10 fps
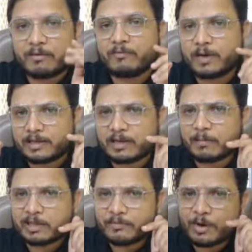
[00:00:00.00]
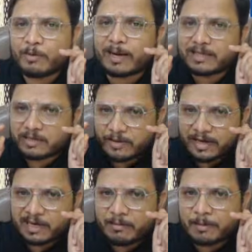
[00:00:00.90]
For example, if you have minus
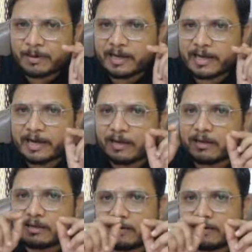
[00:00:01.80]
20 dB per decade,